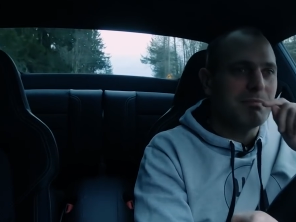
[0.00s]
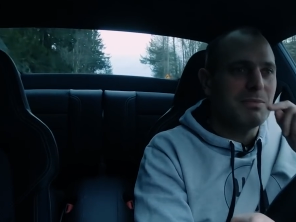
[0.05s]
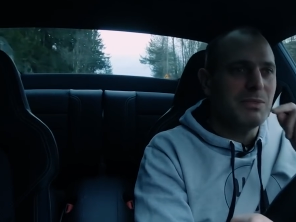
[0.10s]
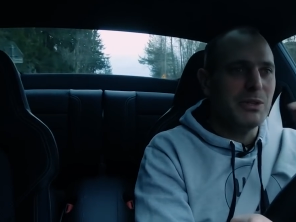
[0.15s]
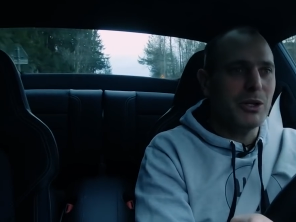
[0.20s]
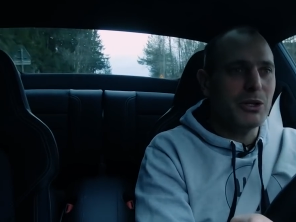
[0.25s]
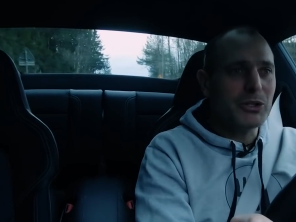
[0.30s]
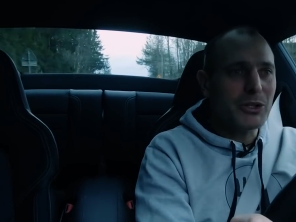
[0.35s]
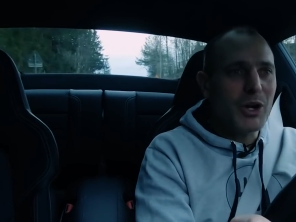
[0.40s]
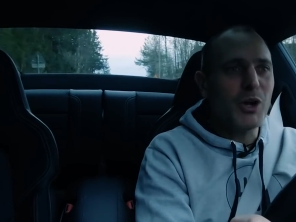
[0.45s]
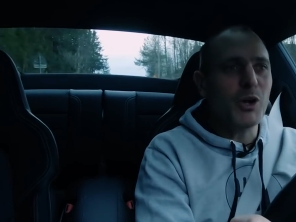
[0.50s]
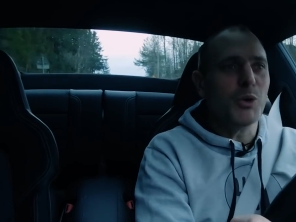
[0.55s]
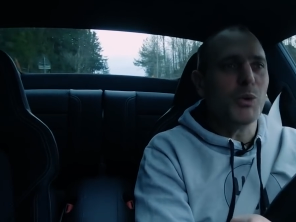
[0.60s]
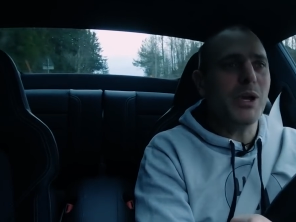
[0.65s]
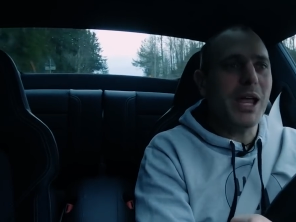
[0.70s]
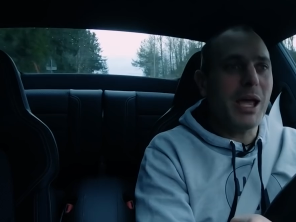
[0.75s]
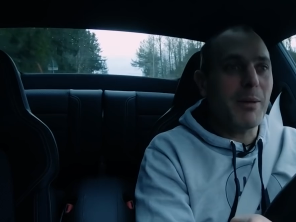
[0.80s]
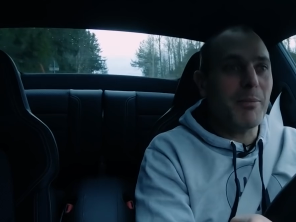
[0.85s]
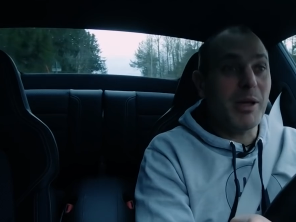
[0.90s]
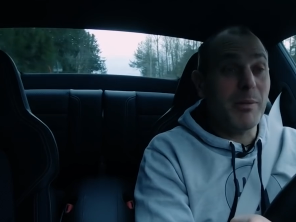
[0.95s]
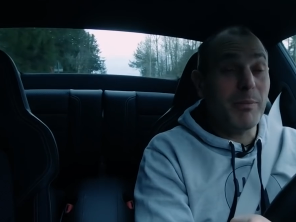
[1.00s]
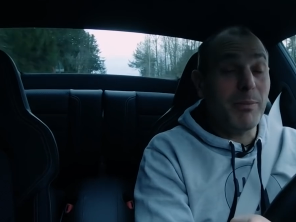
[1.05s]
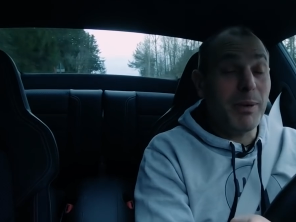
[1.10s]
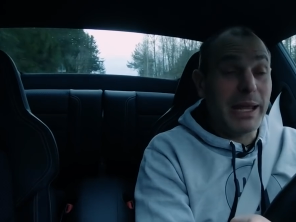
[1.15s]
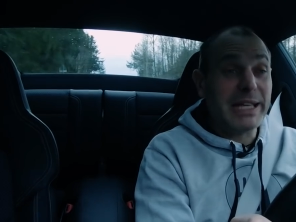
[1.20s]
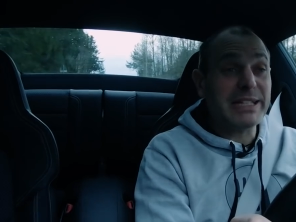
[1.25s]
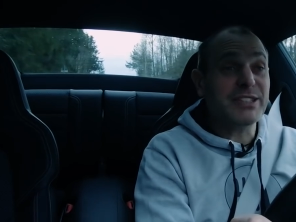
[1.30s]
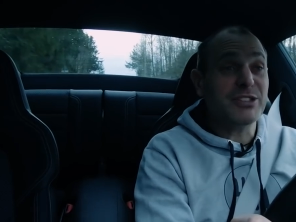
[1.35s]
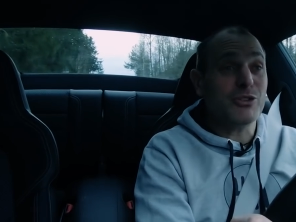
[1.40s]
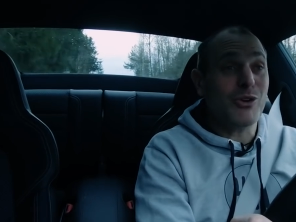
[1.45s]
Not only am I
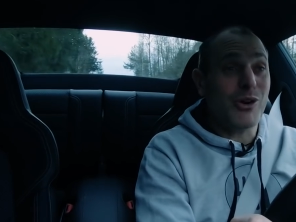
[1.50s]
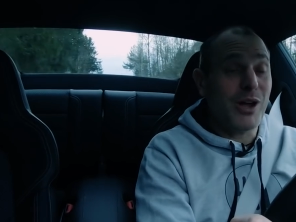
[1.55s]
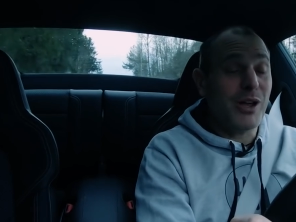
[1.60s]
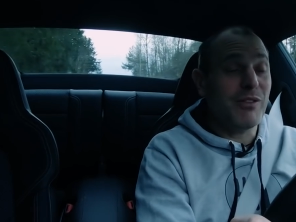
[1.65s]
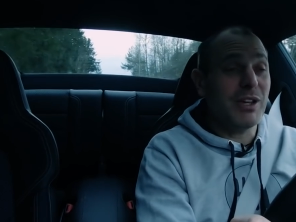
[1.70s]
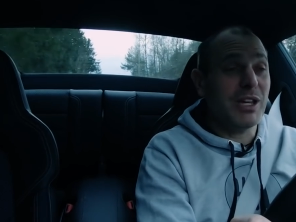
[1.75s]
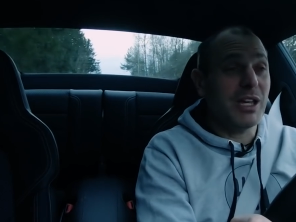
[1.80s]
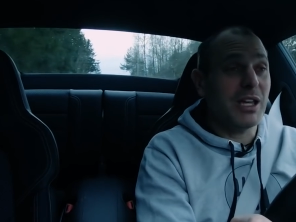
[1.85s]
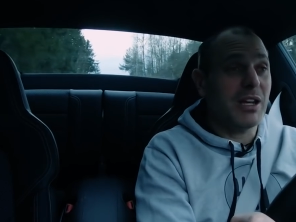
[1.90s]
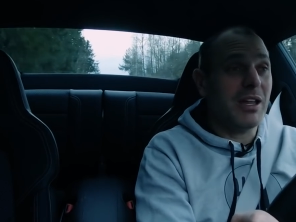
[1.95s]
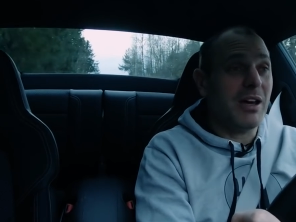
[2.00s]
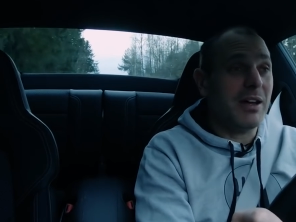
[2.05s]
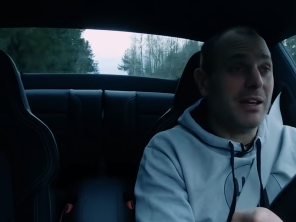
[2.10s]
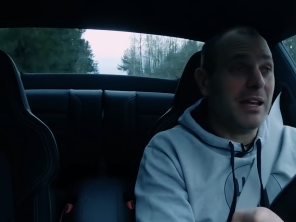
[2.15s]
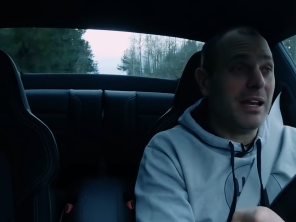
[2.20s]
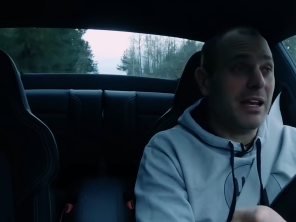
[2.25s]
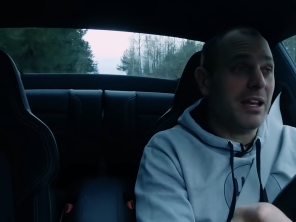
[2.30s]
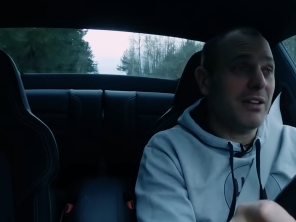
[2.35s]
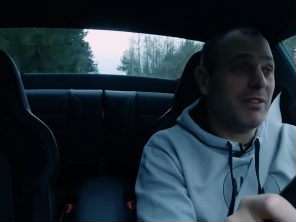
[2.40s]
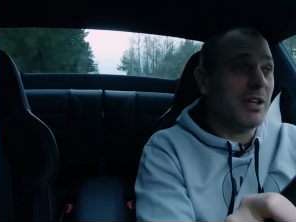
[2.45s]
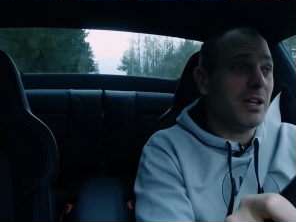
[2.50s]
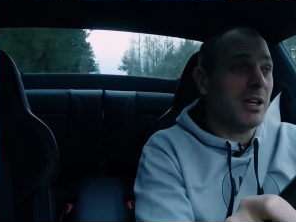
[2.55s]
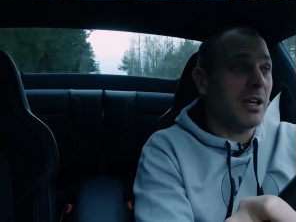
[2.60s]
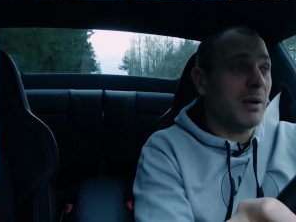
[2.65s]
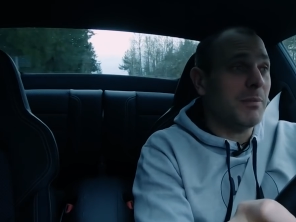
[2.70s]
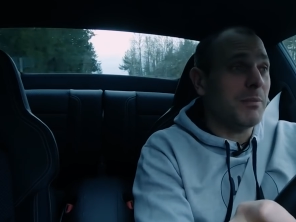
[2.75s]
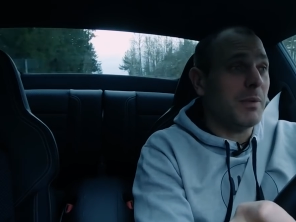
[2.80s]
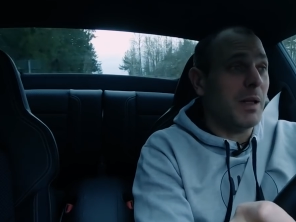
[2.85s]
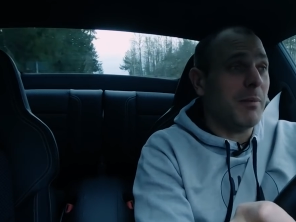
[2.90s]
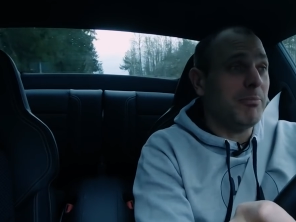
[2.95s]
blessed driving a 911,
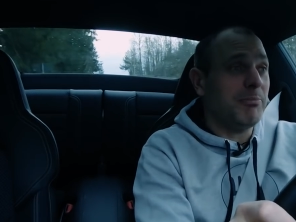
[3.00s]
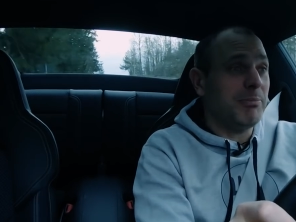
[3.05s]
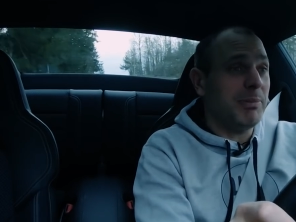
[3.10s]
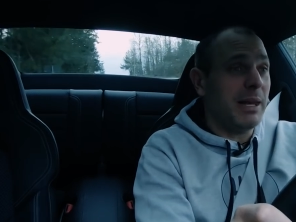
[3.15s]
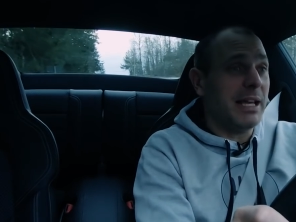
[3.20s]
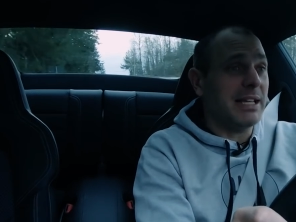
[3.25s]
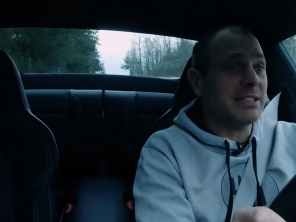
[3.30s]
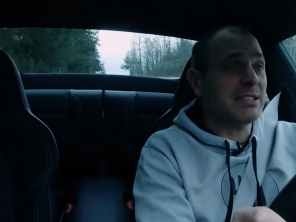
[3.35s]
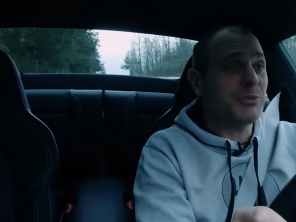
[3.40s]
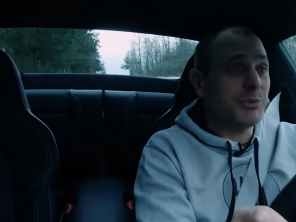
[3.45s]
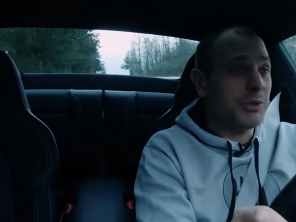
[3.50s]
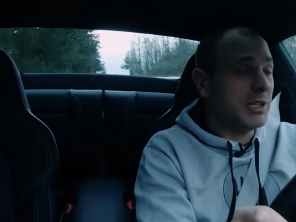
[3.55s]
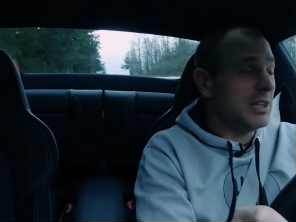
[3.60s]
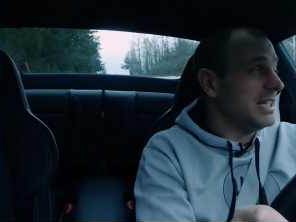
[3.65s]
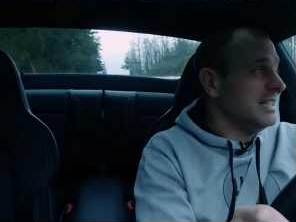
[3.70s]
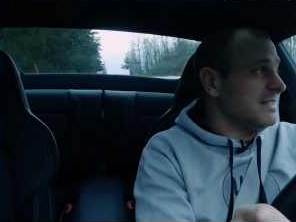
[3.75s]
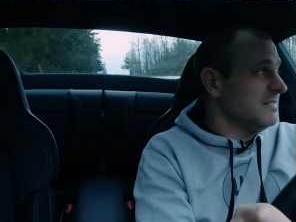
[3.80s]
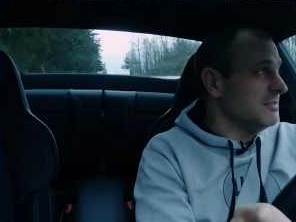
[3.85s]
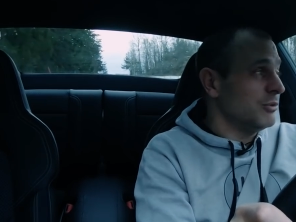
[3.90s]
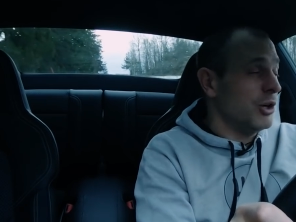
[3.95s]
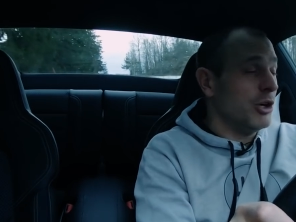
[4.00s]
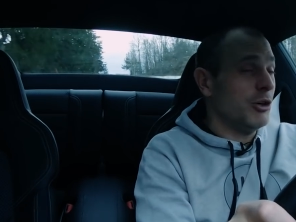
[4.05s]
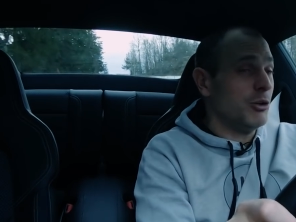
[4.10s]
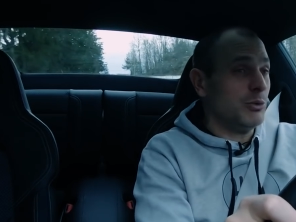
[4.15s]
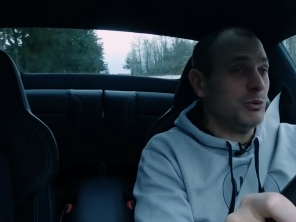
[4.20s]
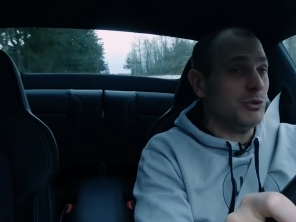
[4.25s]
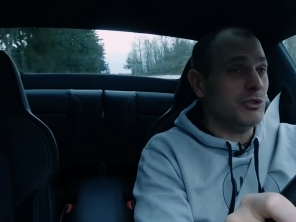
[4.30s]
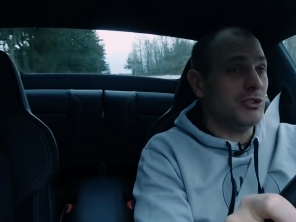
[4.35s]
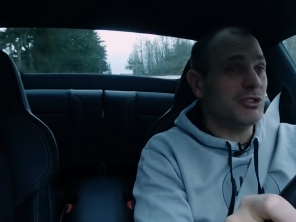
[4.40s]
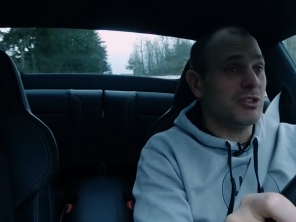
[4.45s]
I'm blessed with these
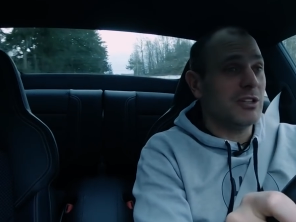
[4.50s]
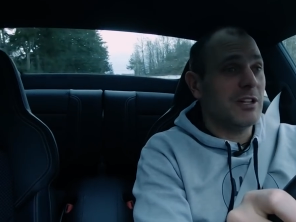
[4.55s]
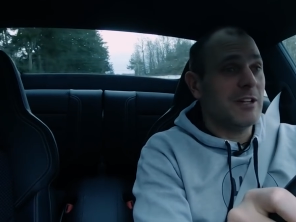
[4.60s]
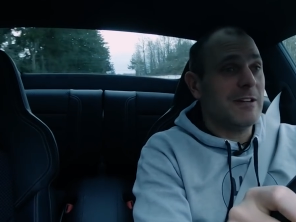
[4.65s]
roads.